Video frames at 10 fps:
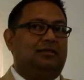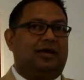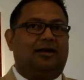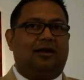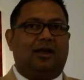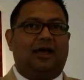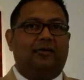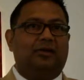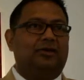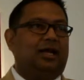that are
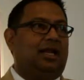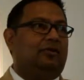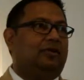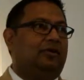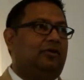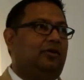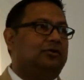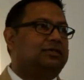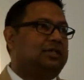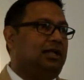allowing you to connect with your
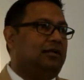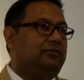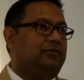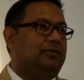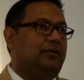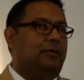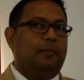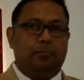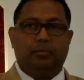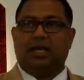own self,
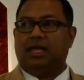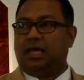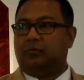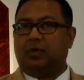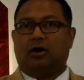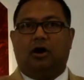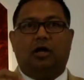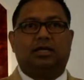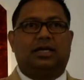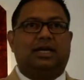but yet we are
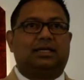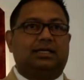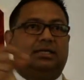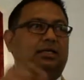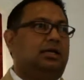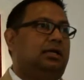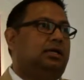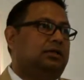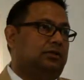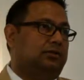all connected
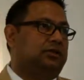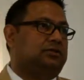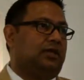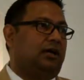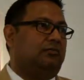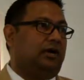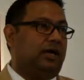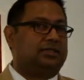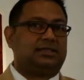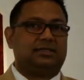through the string of
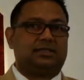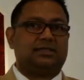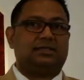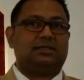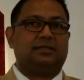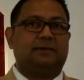consciousness.